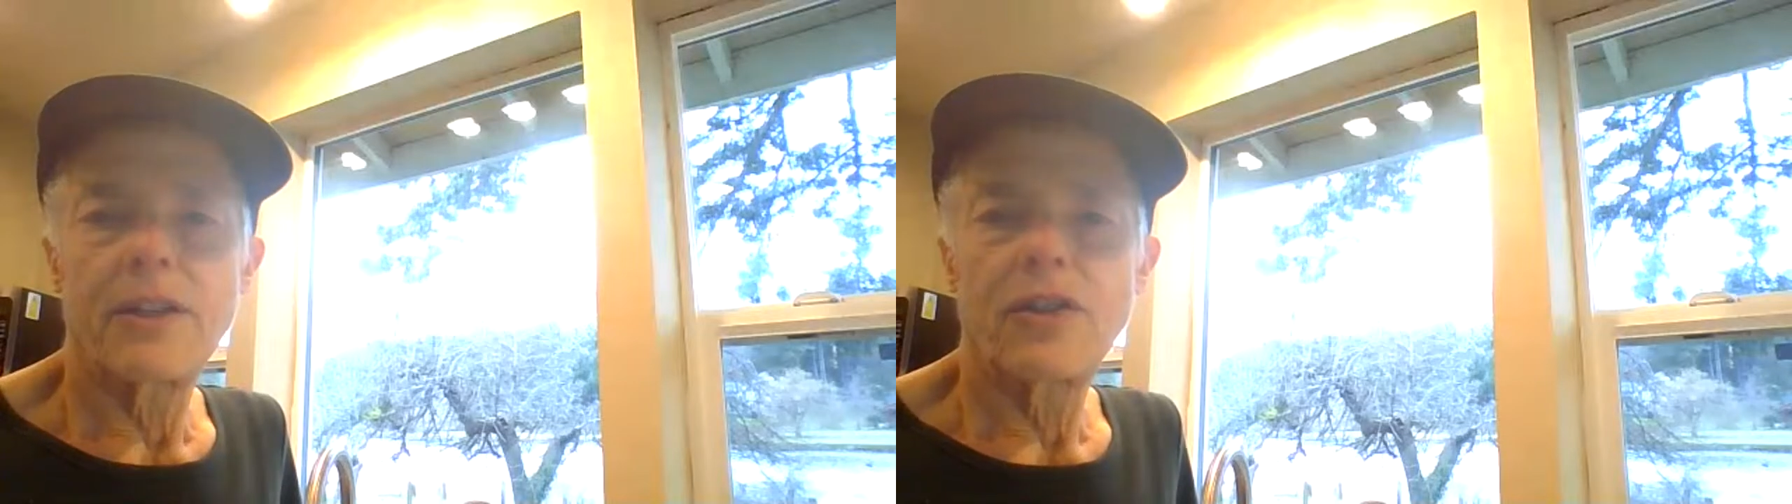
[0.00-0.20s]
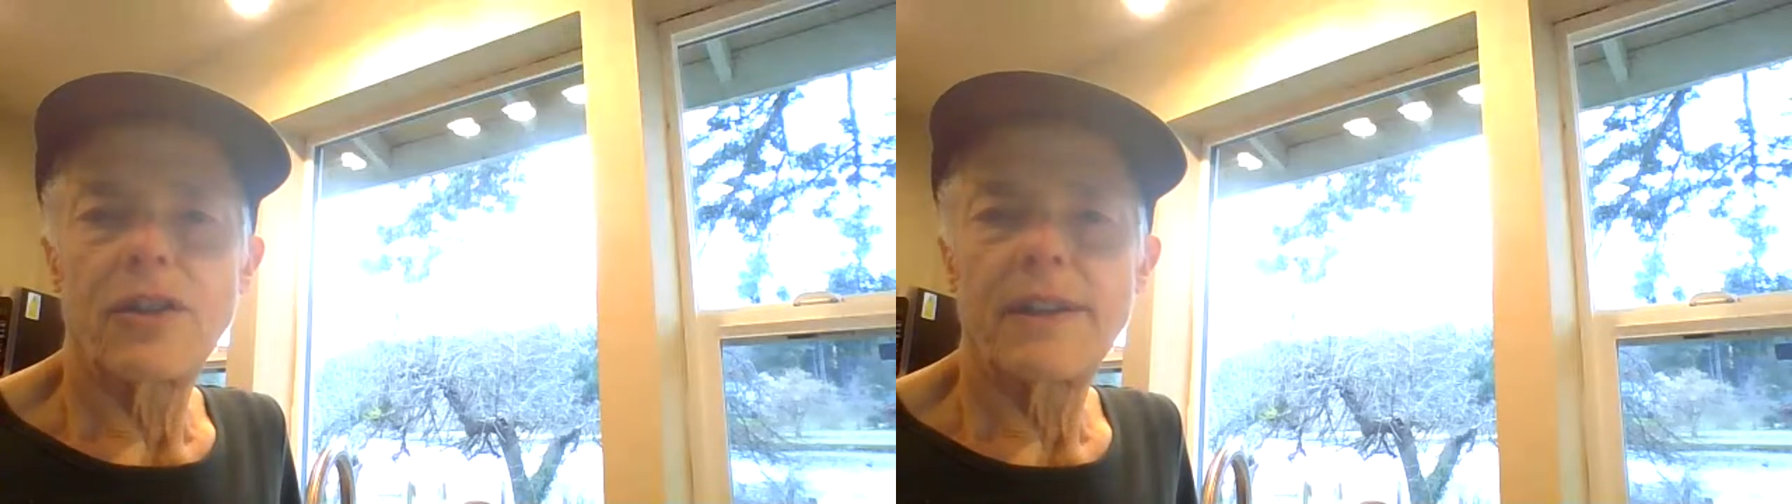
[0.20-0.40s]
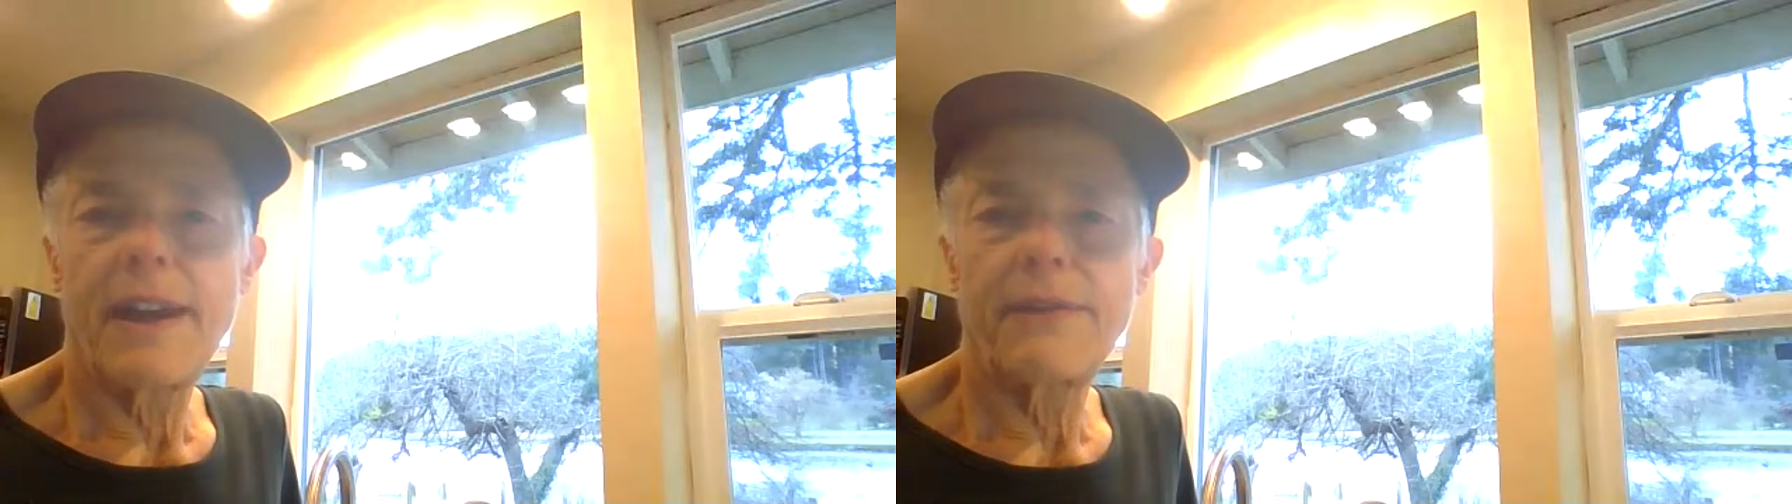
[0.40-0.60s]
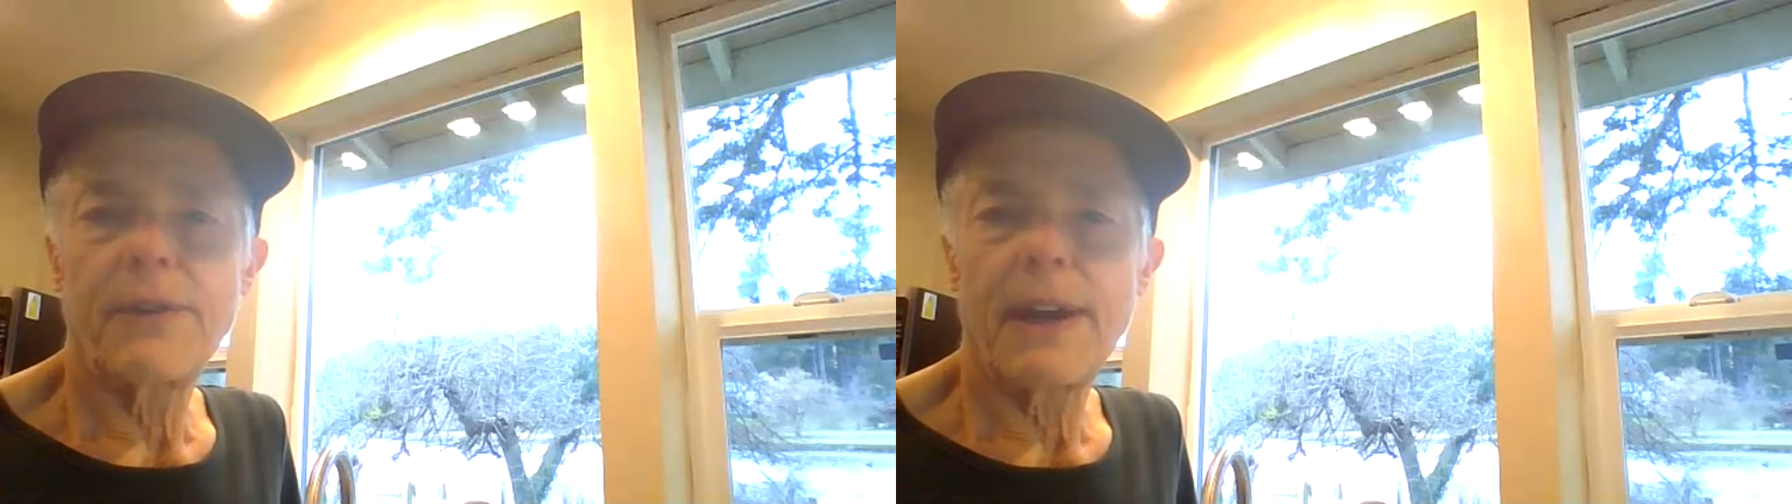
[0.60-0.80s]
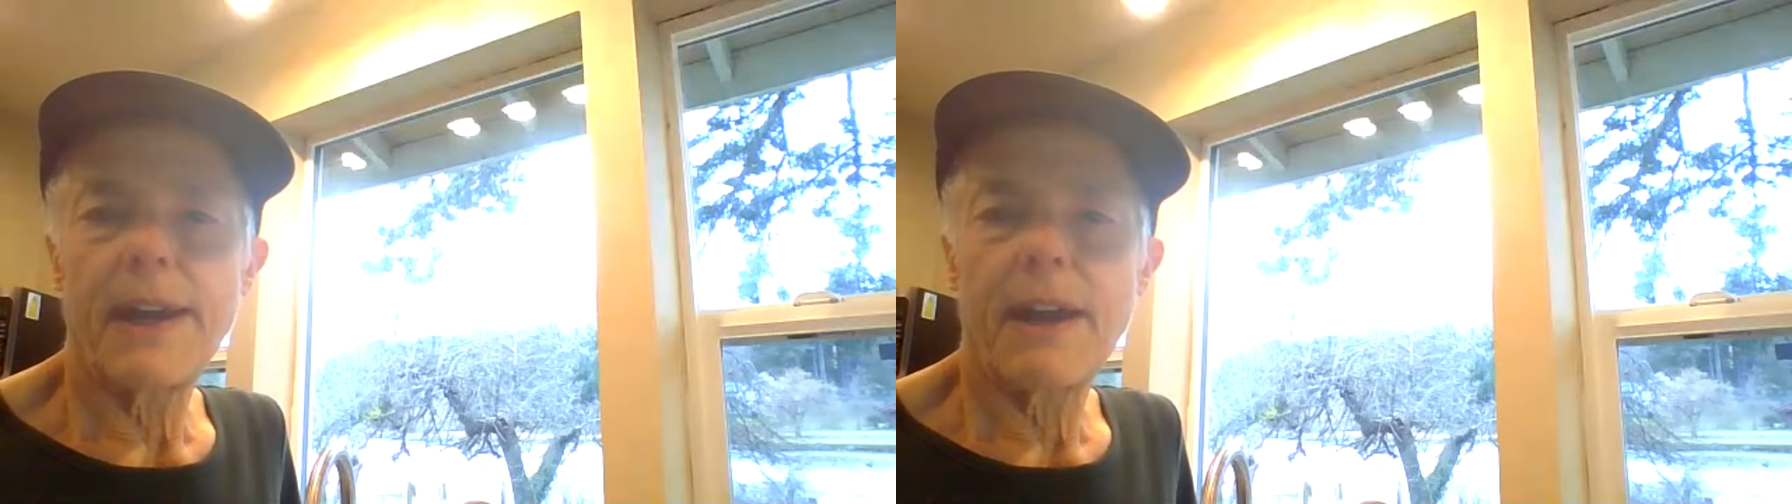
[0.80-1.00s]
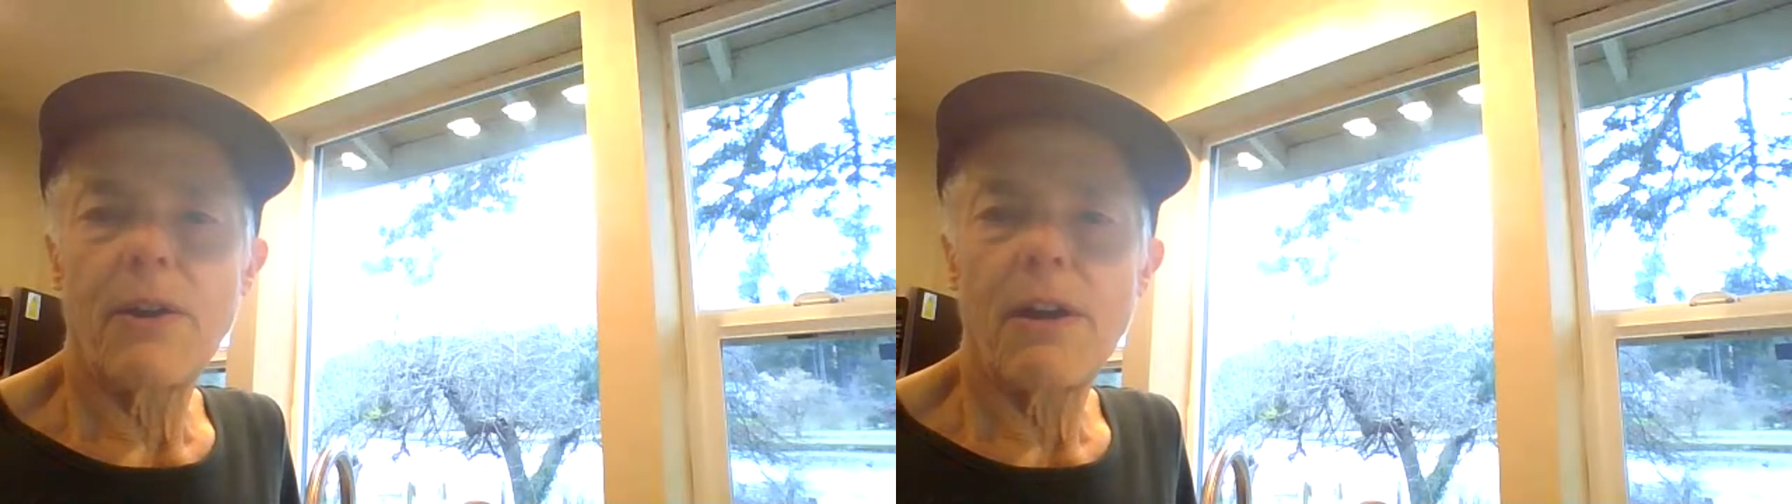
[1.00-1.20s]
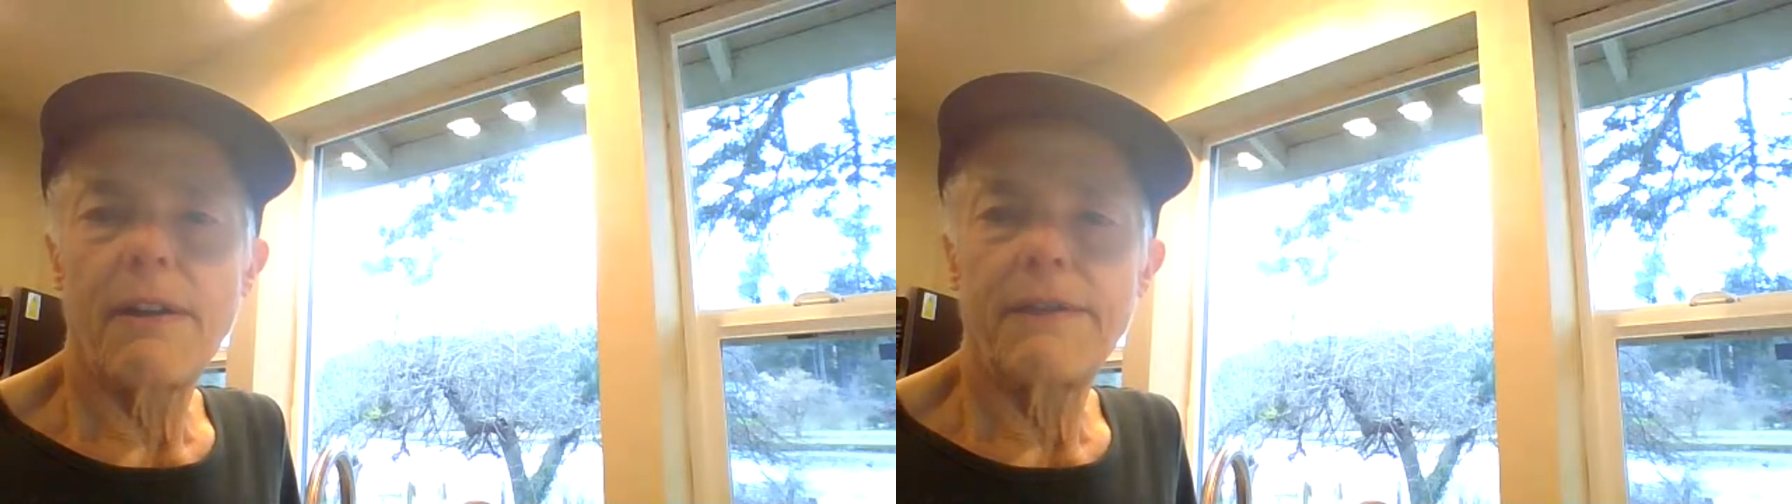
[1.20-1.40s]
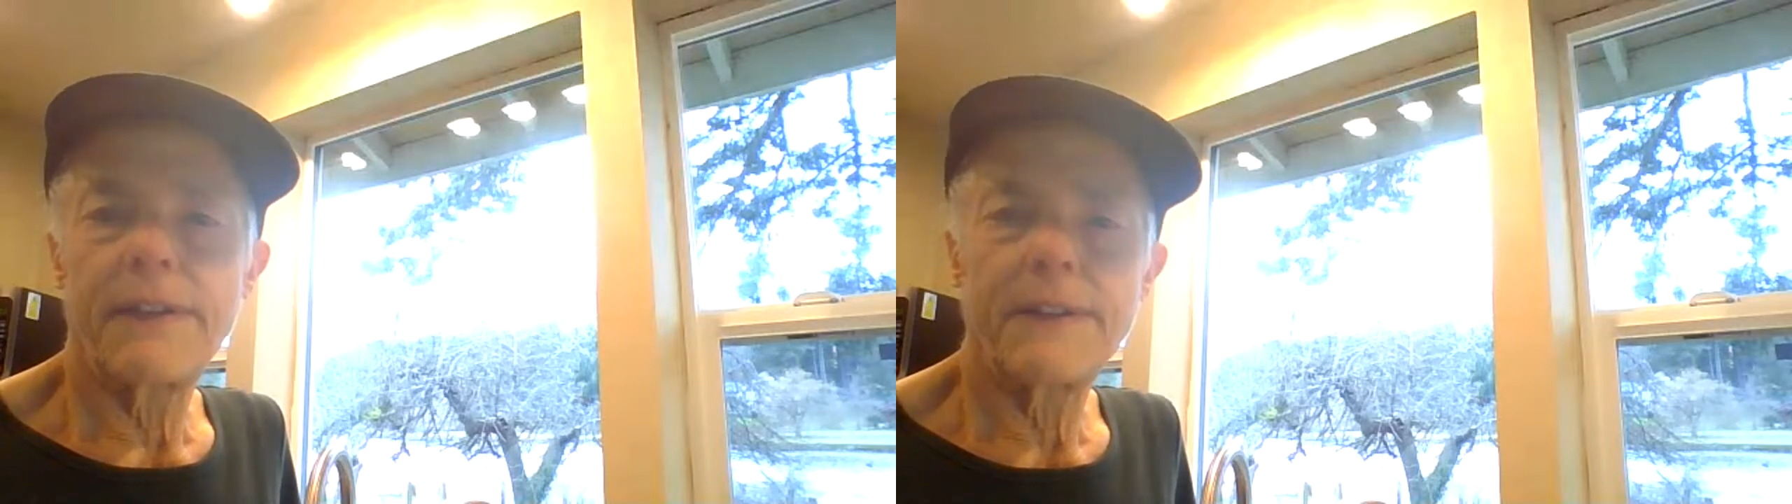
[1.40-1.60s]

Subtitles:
just after I got off.